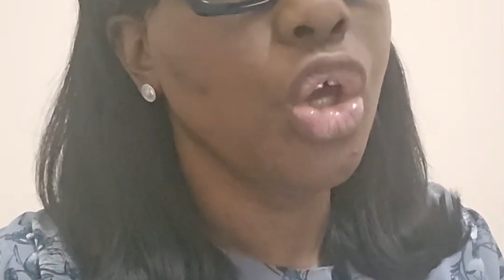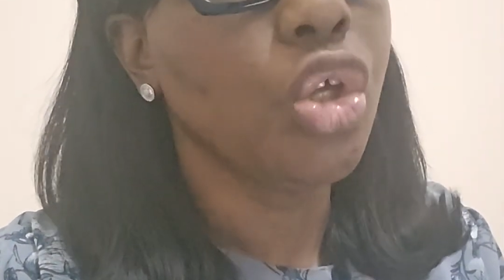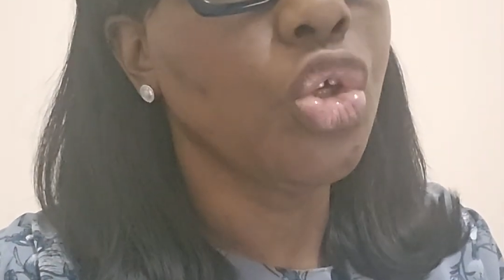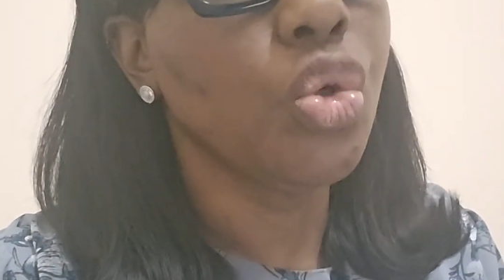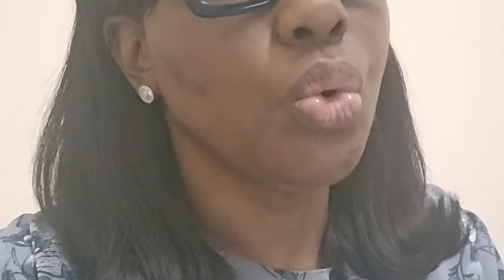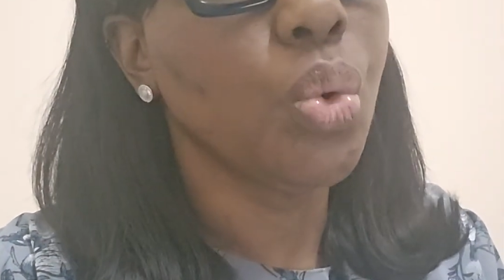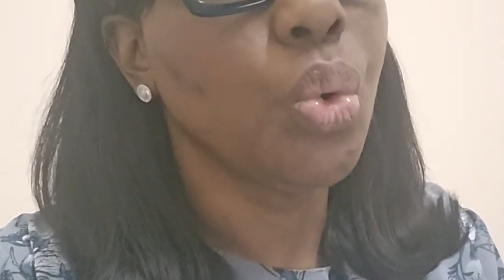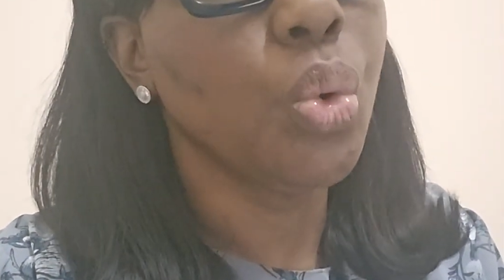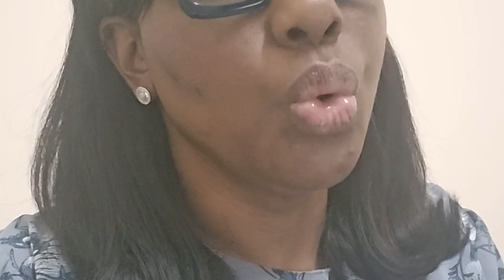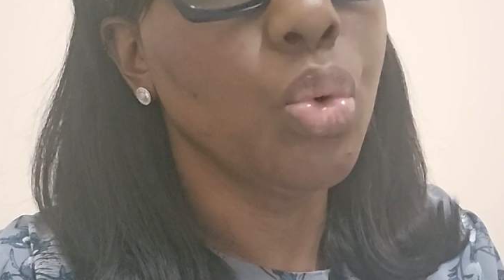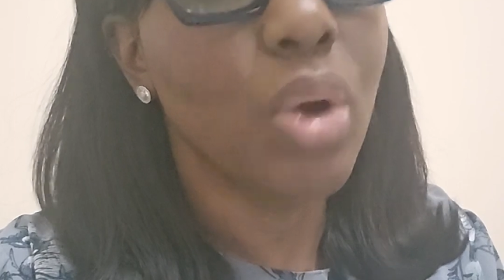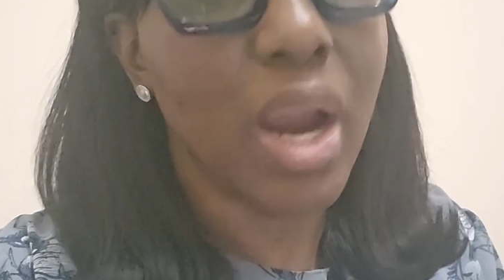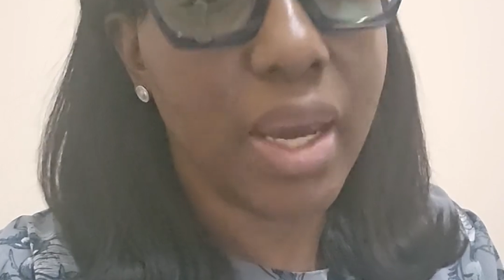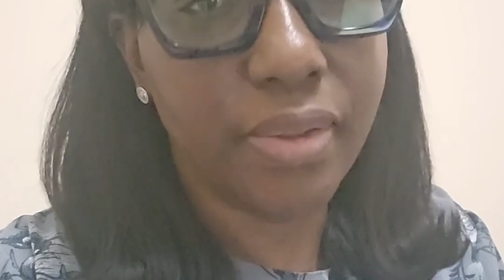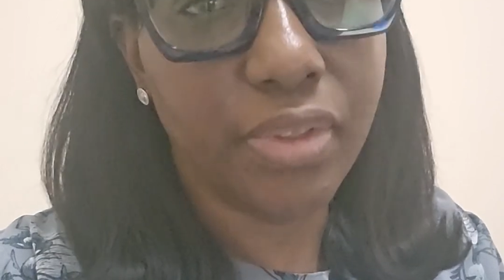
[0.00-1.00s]
you
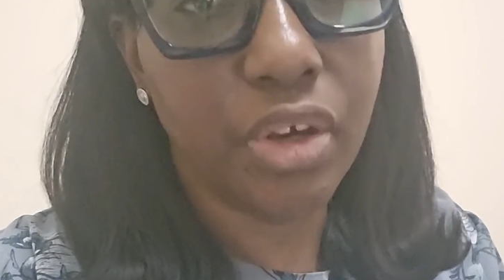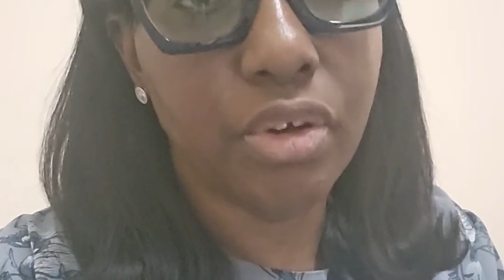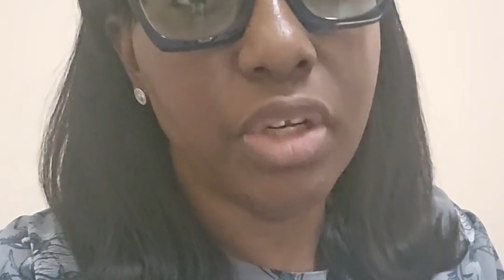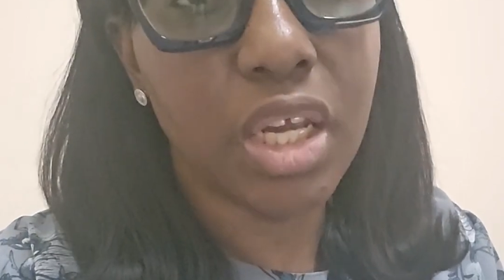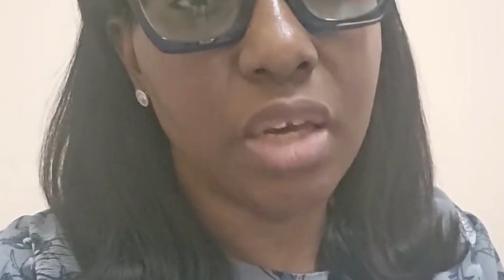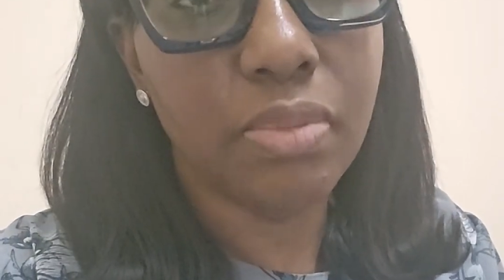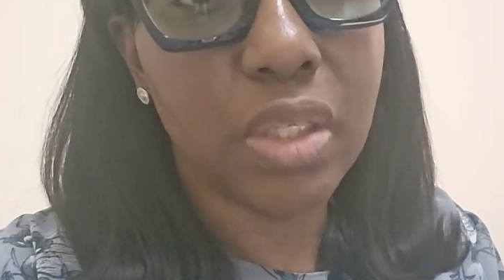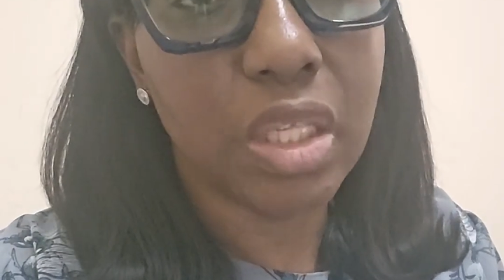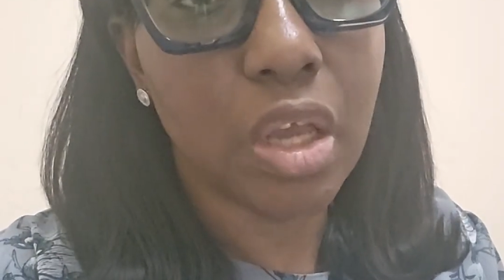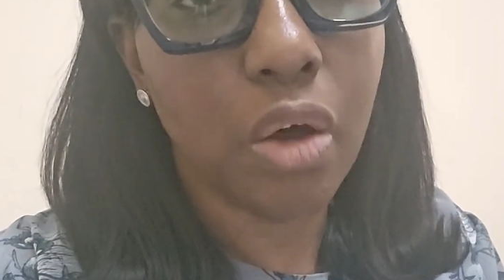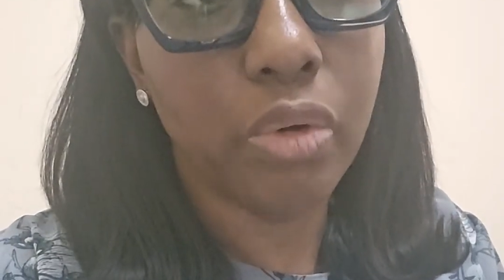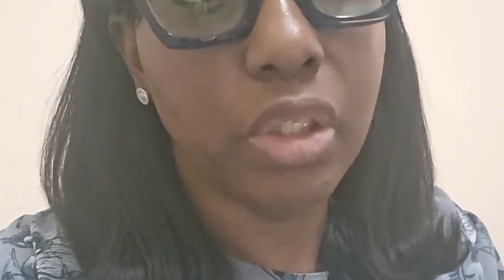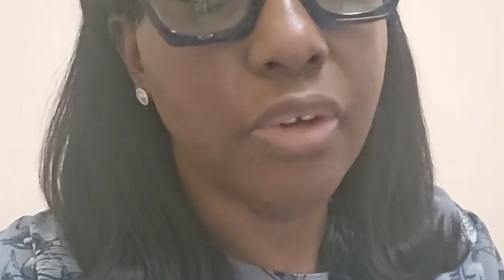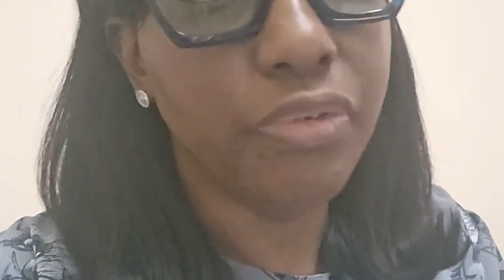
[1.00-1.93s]
write their names down.